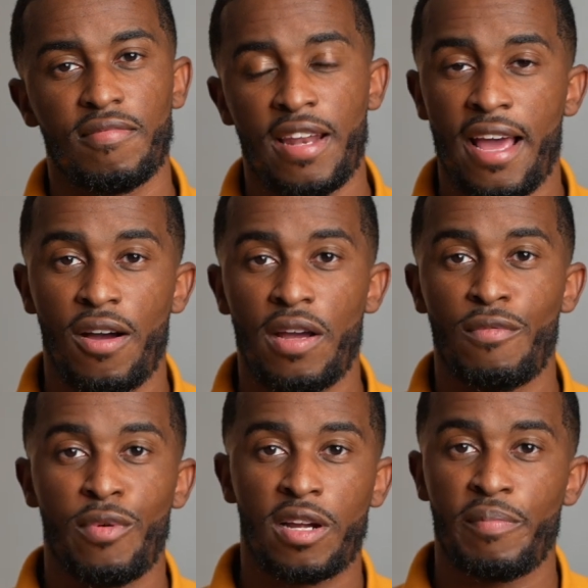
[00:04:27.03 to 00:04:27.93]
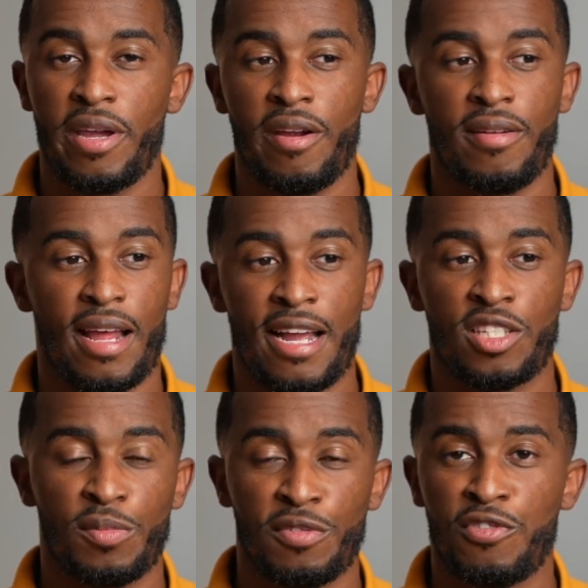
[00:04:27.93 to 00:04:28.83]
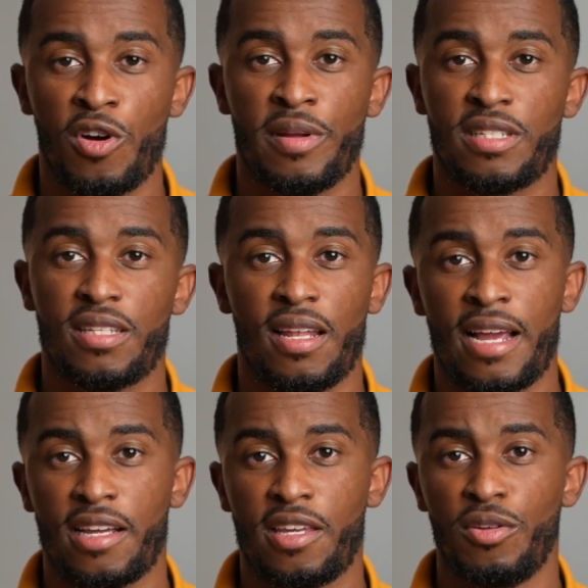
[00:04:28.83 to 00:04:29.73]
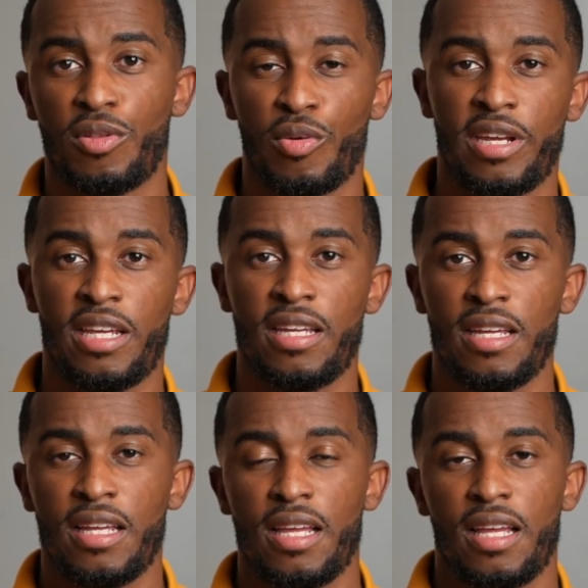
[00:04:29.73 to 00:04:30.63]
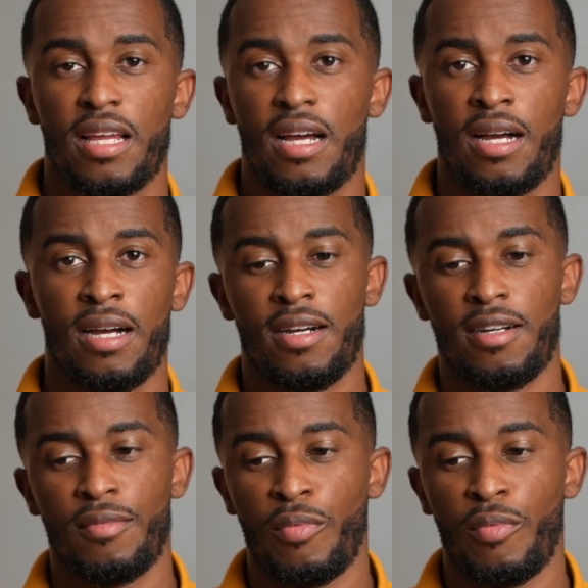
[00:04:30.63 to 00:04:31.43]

Now, if we're comparing the ISO performance to the Leica Q3